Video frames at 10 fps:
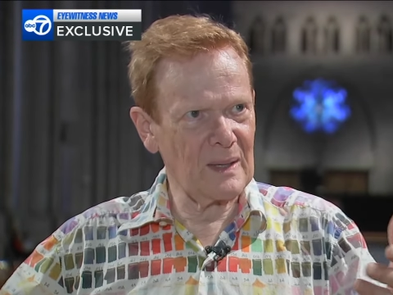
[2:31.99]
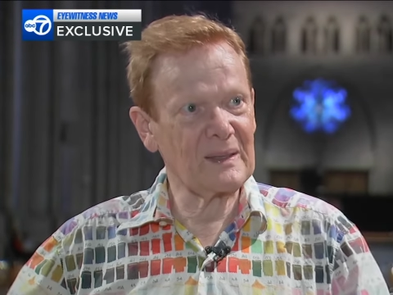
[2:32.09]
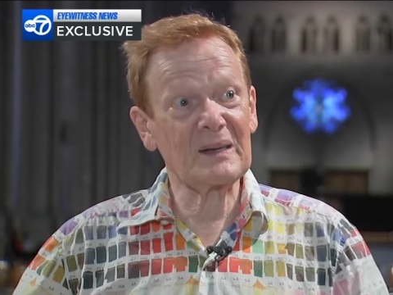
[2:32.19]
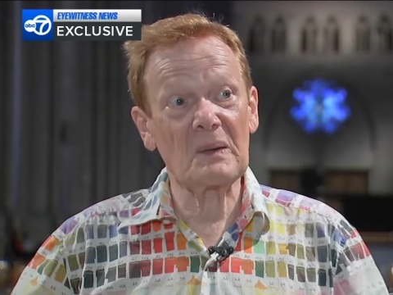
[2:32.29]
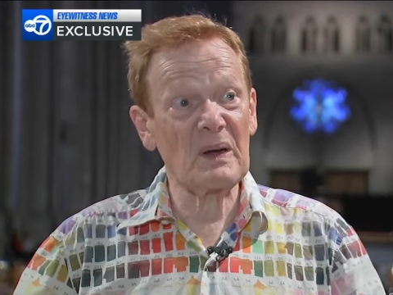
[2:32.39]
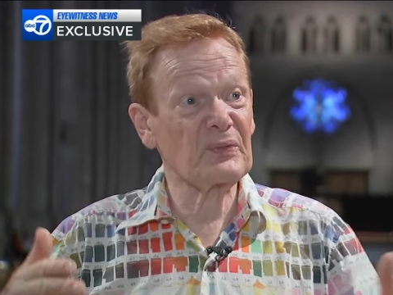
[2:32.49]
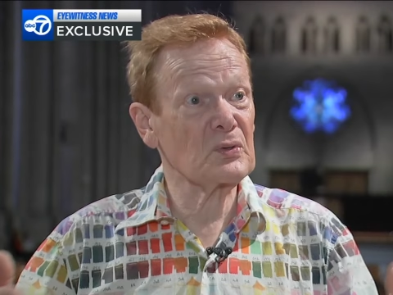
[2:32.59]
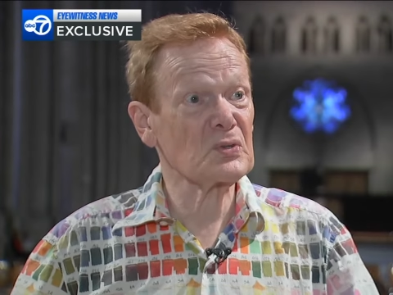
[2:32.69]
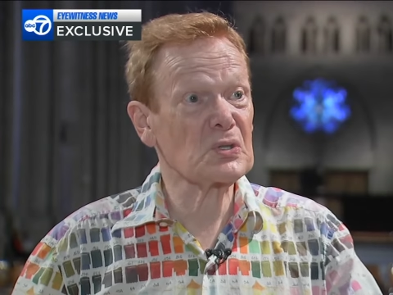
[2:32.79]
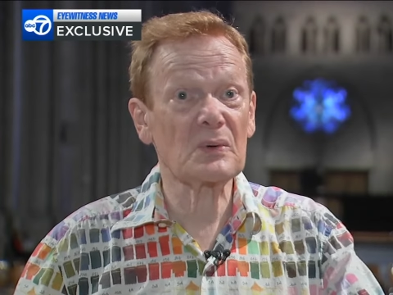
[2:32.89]
And they come after
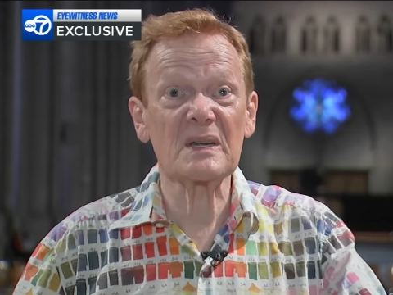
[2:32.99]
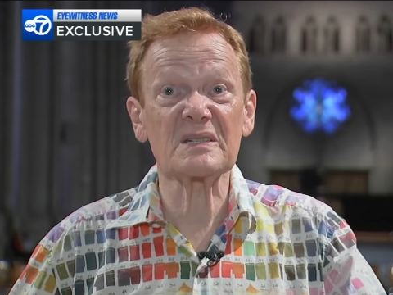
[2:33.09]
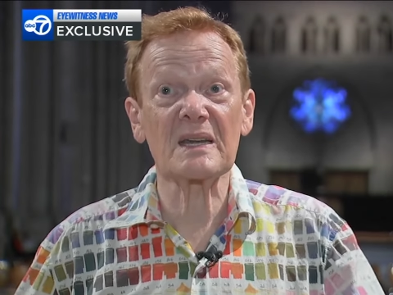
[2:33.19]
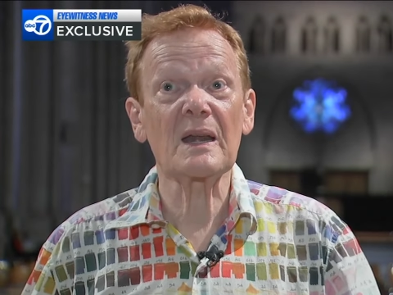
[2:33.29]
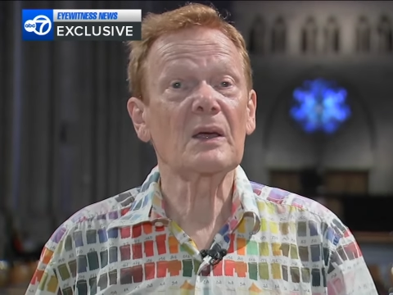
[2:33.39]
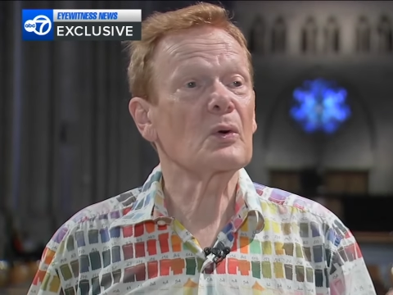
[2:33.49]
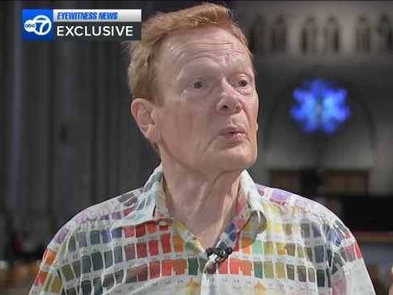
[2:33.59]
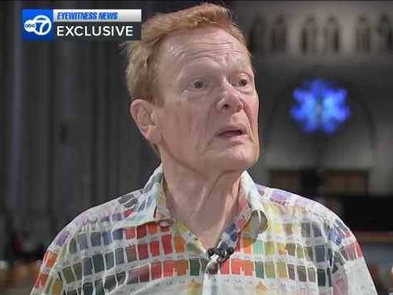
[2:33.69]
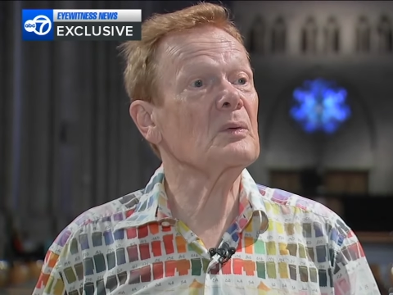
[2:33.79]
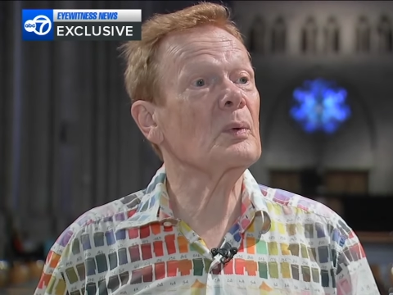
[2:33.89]
the show and they say,
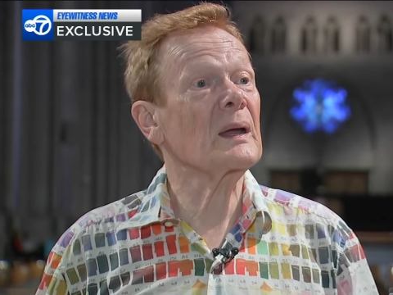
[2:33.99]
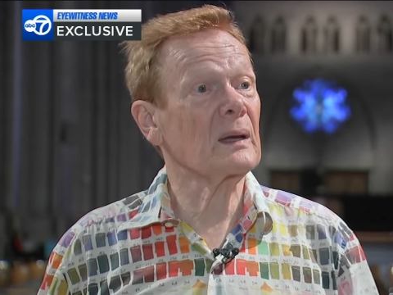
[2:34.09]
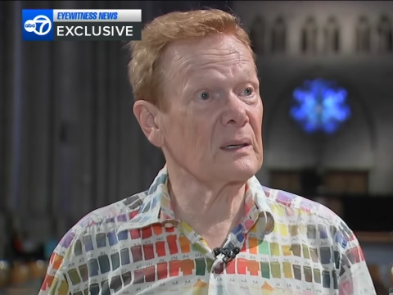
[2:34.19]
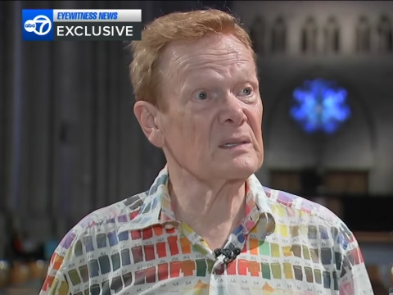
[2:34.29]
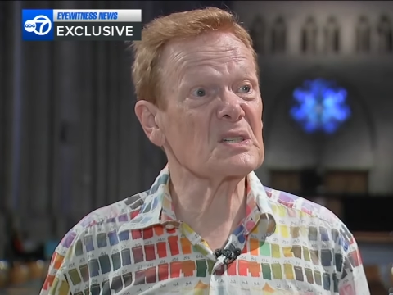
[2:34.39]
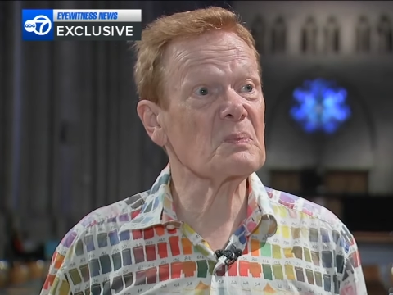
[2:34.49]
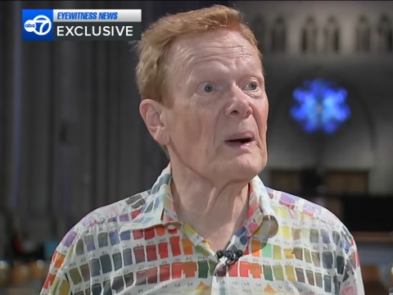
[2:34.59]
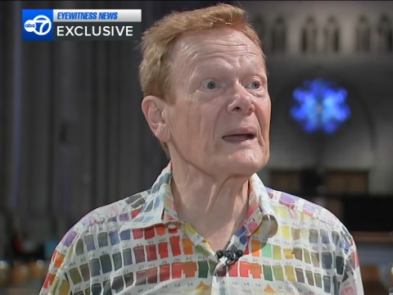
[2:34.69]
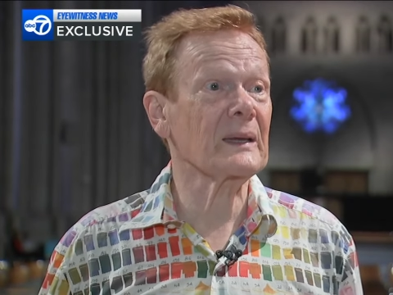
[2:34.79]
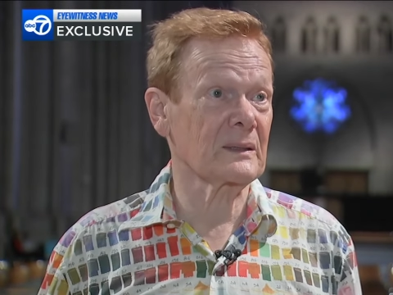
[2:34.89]
we were
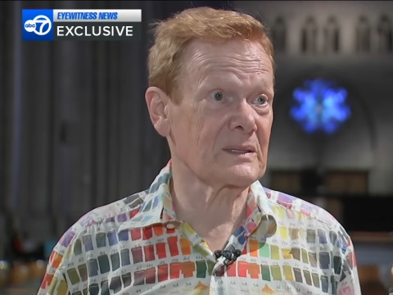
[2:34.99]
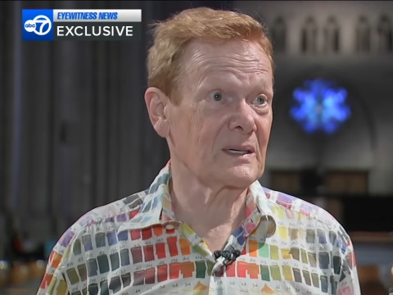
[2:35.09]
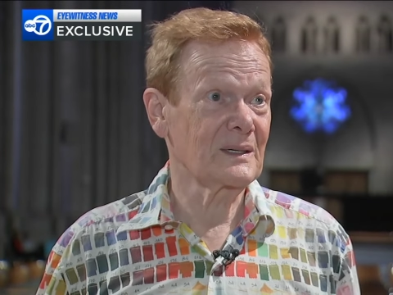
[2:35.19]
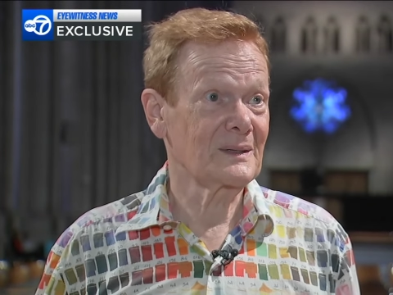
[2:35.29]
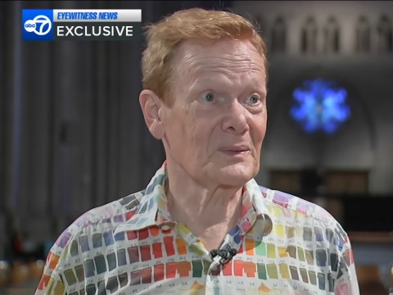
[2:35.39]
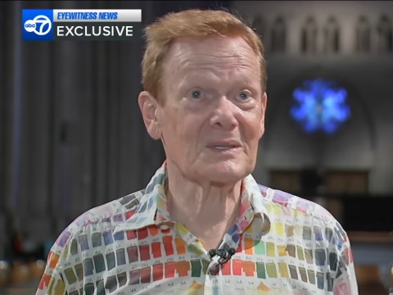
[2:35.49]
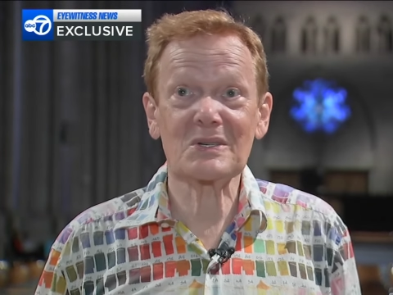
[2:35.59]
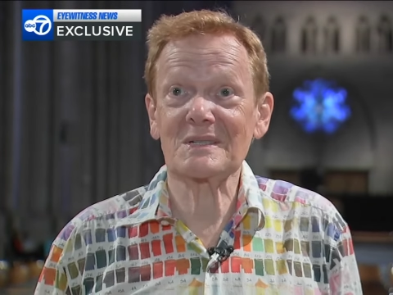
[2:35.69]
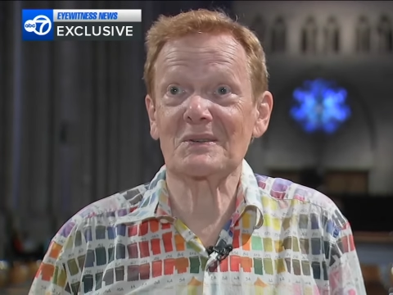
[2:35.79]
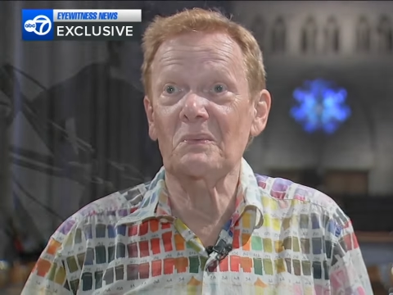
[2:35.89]
inspired which
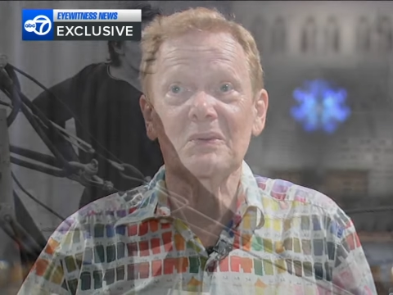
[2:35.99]
is the